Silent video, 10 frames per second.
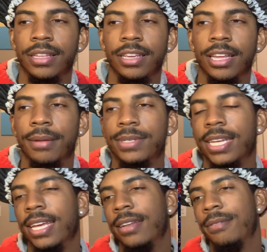You know what I'm
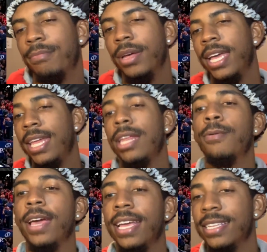saying? But
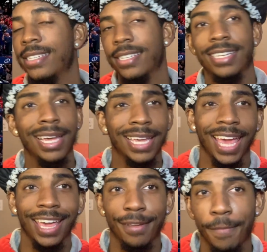anyways, good
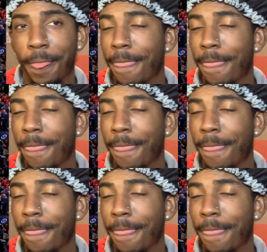game.